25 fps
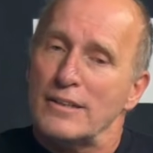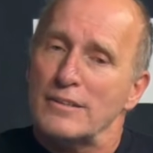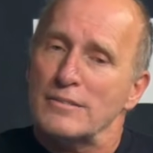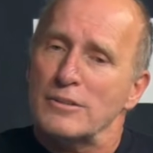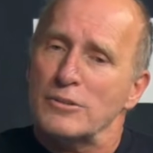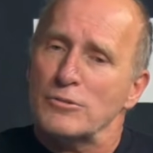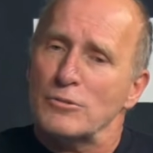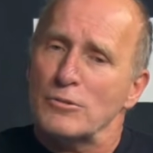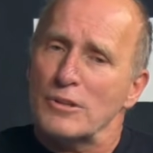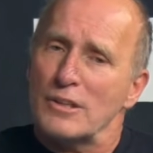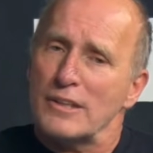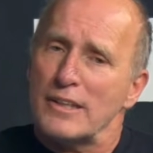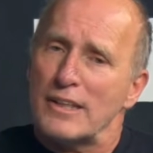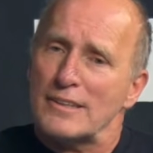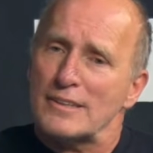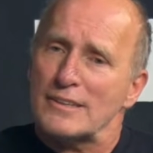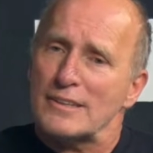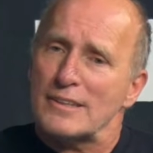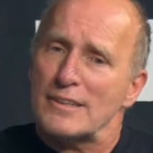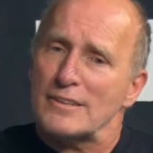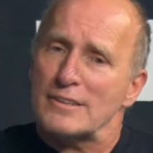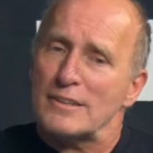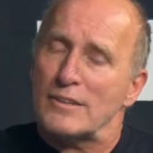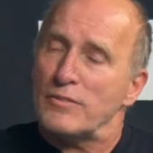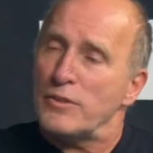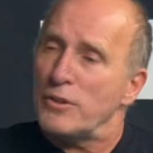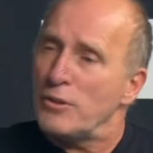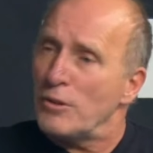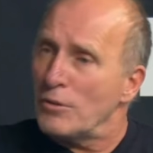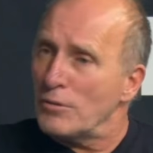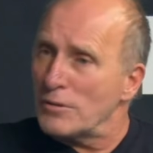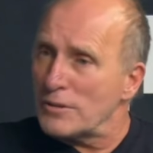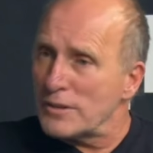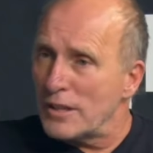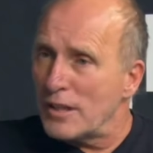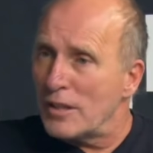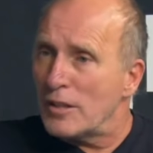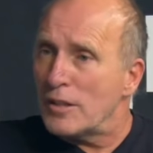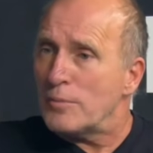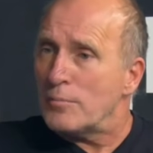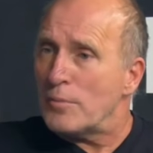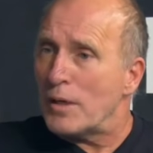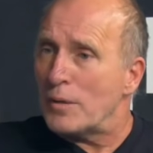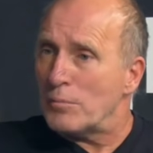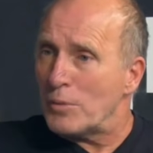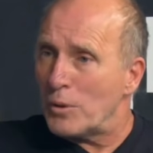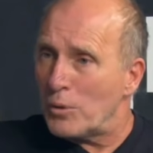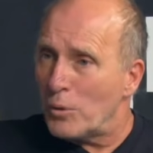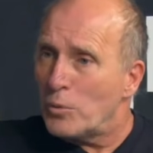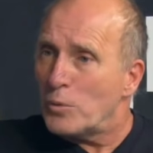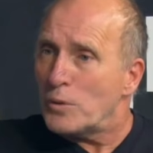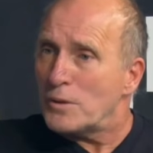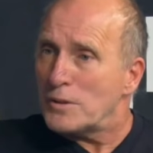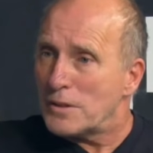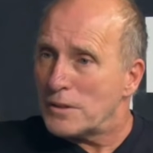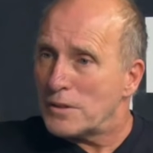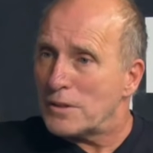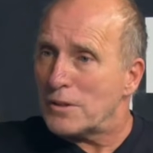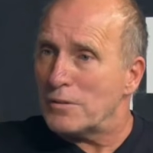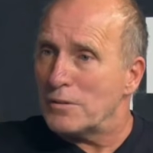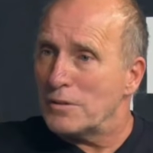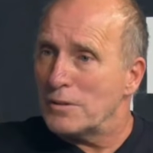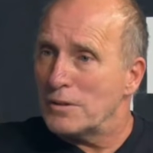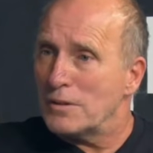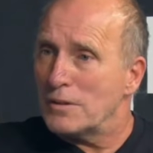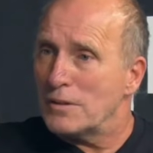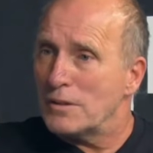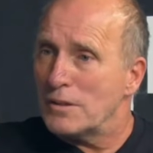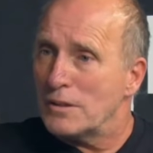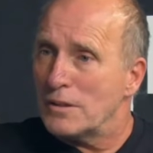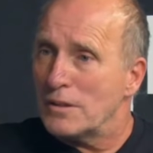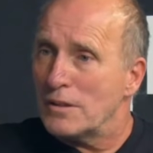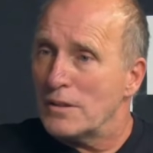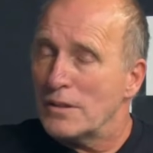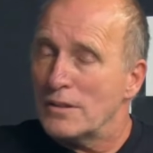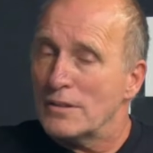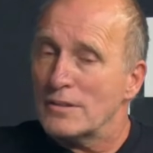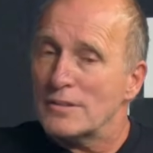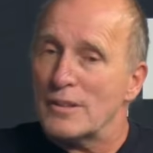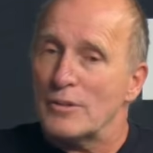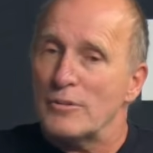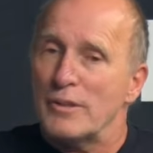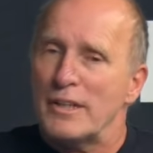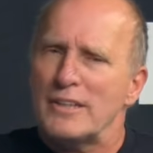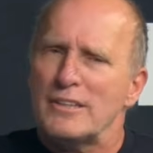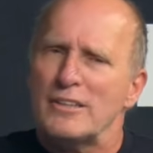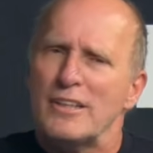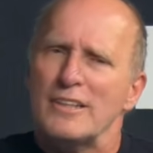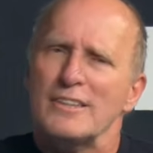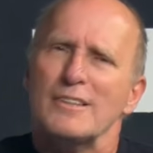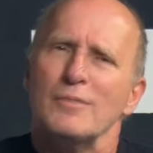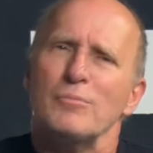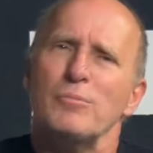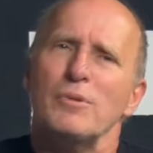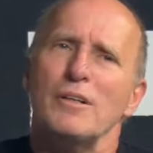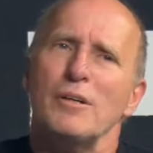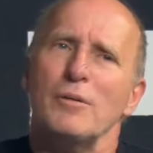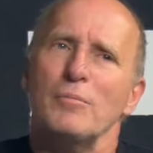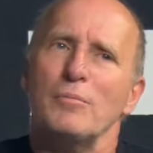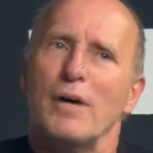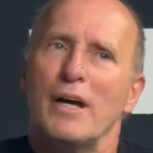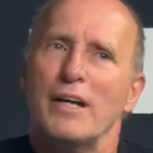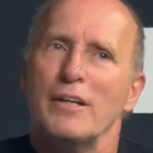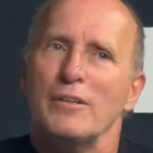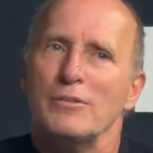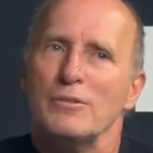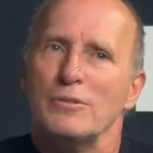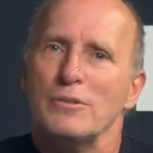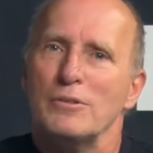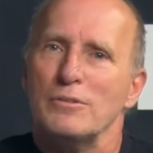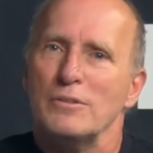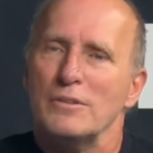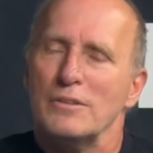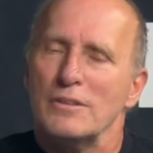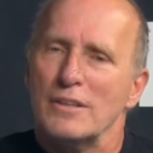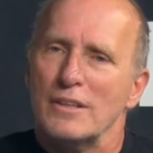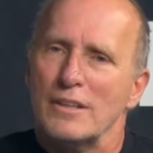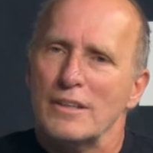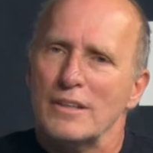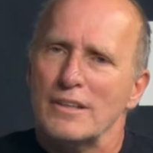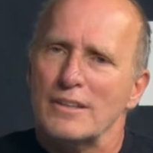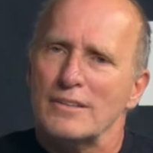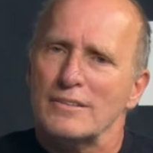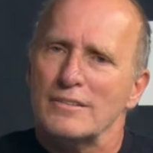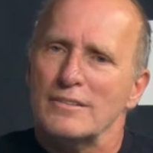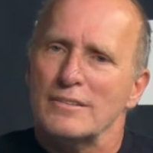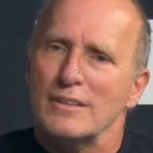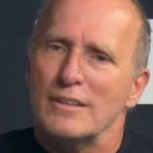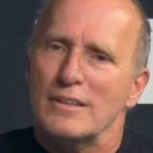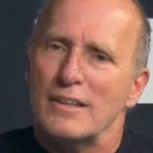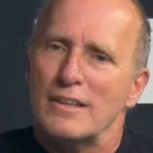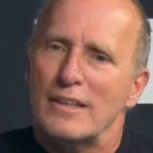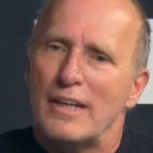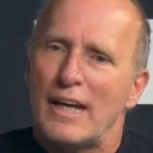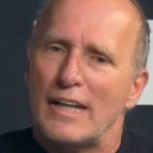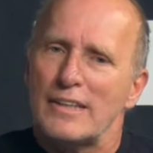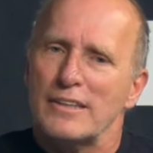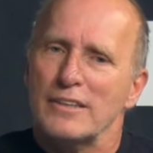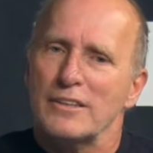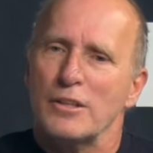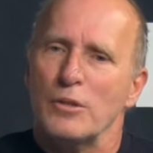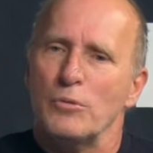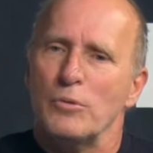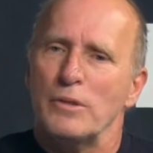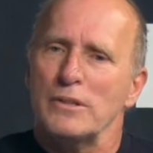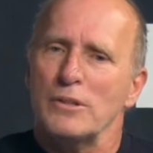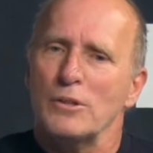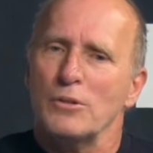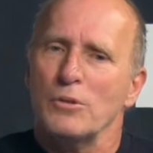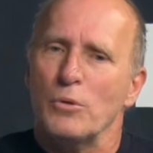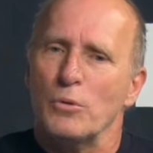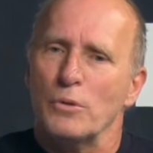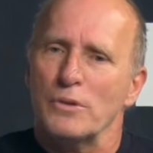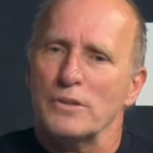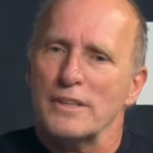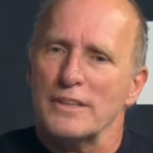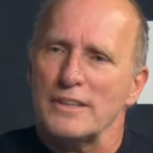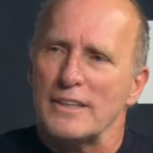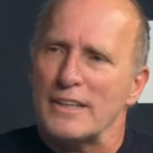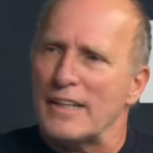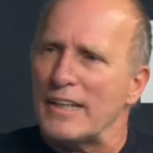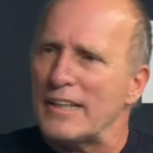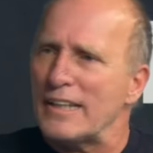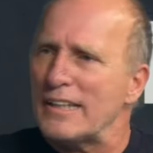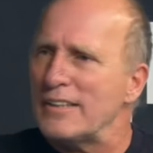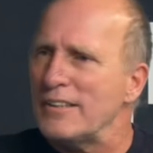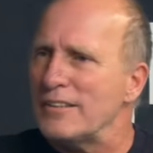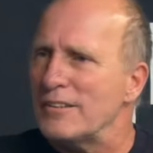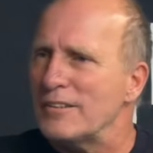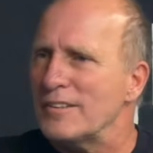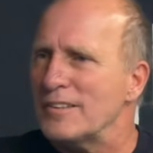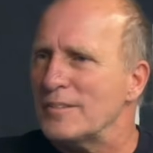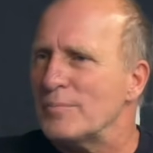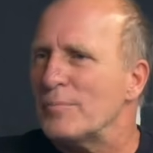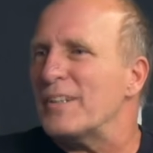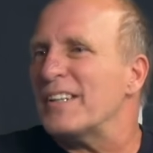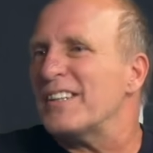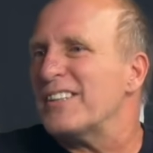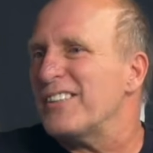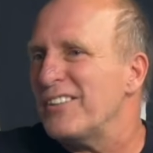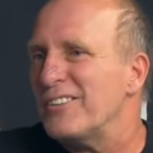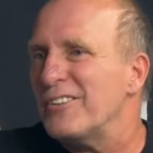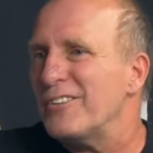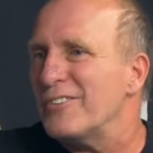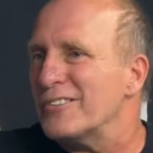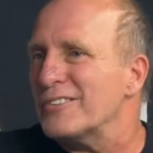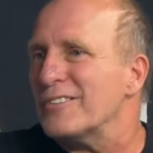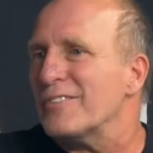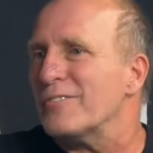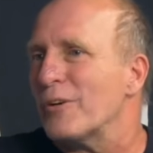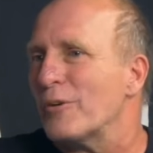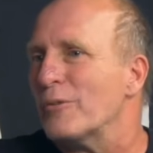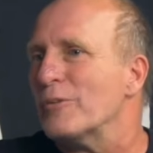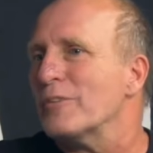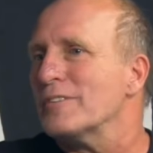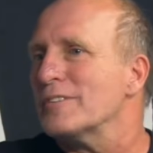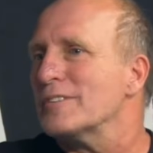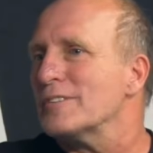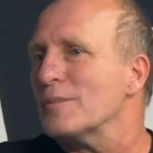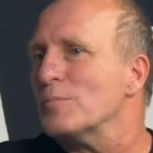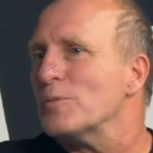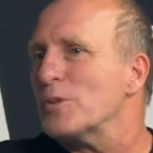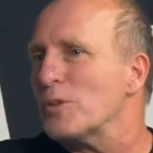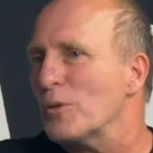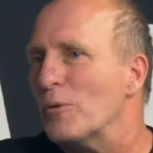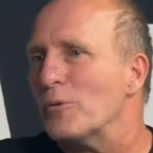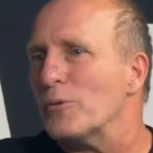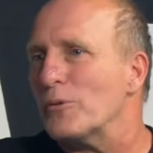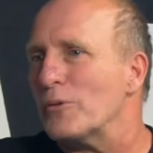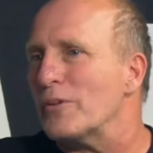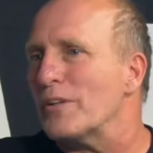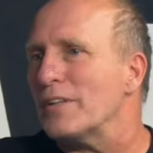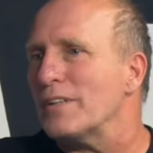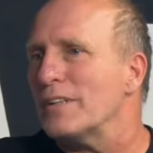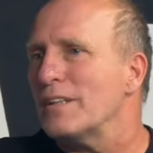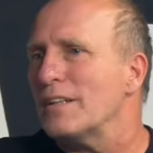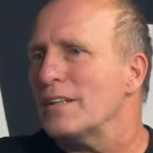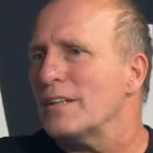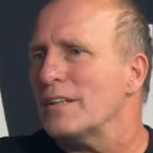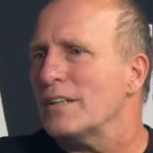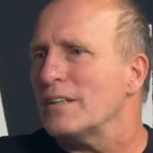Juliet says, if you don't tell him, I'm going to. So they said, well, Michael had to go into court today. He's been accused of hurting some children.